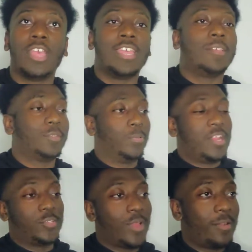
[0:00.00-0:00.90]
It's what the
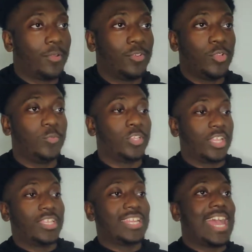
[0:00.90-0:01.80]
players around them going to do. It's what the
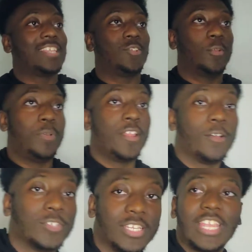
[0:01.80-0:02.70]
other guy's going to put
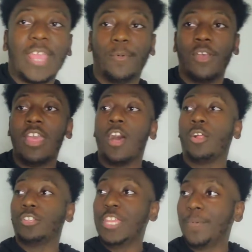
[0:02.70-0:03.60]
on to the table.
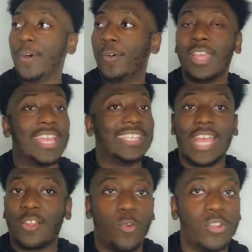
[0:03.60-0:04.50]
Oladipo is
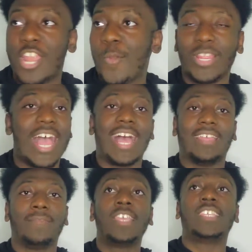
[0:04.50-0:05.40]
not an ordinary guy.
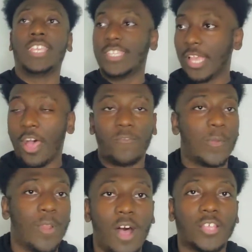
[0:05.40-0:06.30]
He's a, he's a
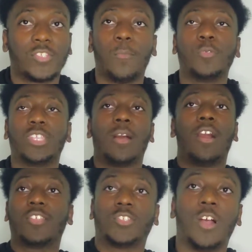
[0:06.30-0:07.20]
former all-star, multiple-time
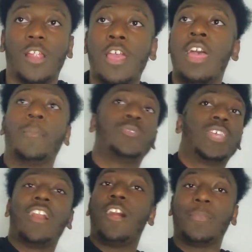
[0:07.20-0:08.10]
all-star,
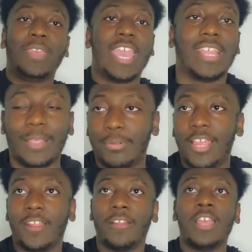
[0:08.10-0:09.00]
multiple-time all N B A-like
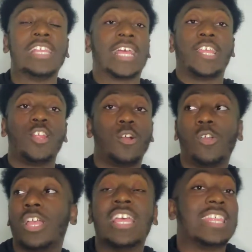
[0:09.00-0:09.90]
player. Tyler
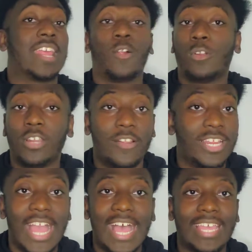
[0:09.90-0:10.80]
Herro, not an ordinary
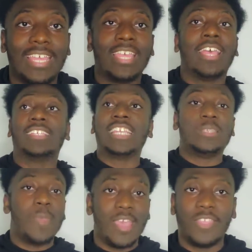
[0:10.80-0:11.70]
guy. A sixth
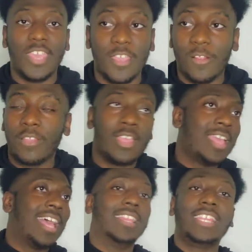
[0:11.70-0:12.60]
man of the year,
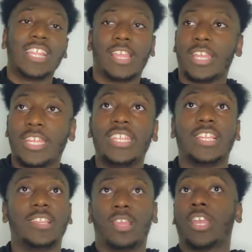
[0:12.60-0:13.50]
elite, and he's
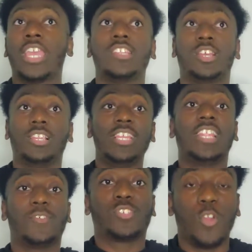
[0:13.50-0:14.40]
a, getting to
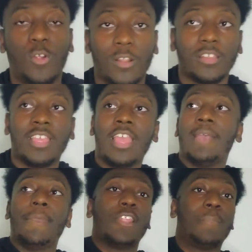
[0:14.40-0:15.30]
elite-level scoring.
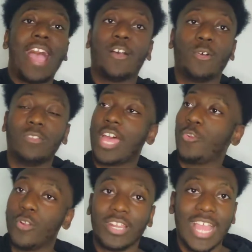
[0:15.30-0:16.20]
Bam Adebayo, not an
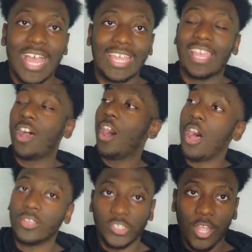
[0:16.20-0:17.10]
ordinary guy.
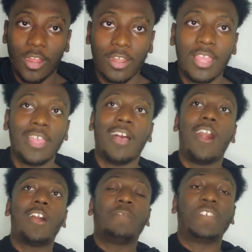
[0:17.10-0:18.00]
All-star,
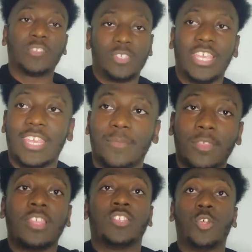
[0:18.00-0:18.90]
all-defensive team.
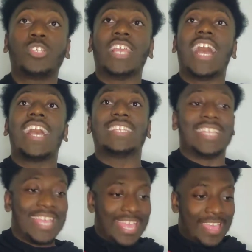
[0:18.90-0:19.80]
So those guys
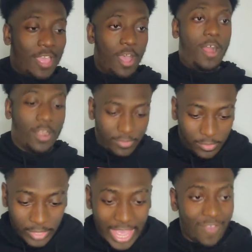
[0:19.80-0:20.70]
are,
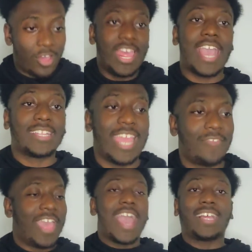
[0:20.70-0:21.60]
they have all the, they have
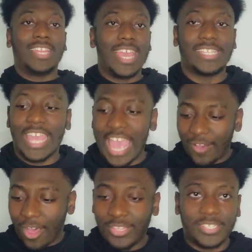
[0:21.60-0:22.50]
the accolades, they have
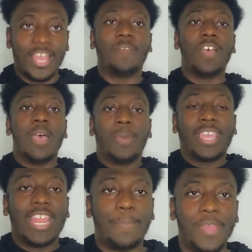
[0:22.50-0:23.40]
all the stuff, but
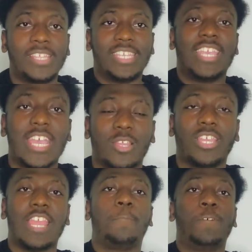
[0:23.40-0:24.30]
can they put it together?
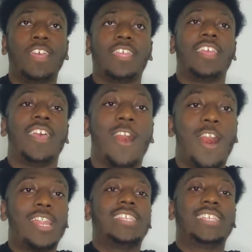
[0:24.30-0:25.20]
Can they put
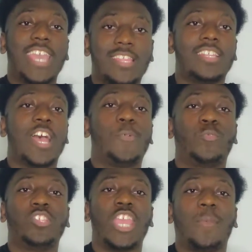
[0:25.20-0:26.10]
all that together to help us
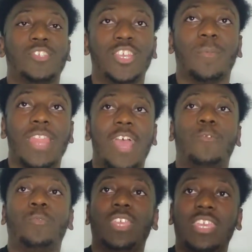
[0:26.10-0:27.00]
win a championship? And that
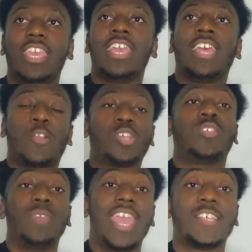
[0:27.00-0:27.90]
will be a
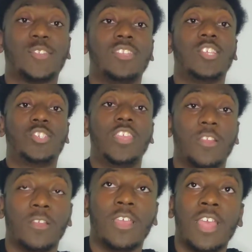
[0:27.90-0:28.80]
question to be answered this
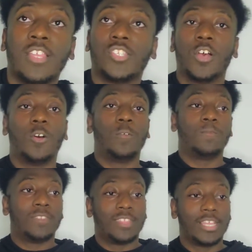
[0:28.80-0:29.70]
year. So
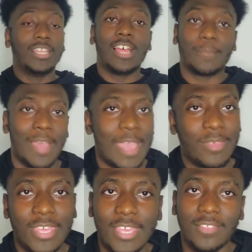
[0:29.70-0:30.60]
good luck, Miami
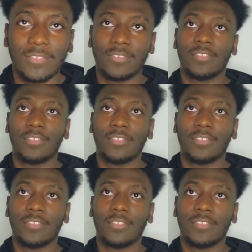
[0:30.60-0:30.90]
Heat.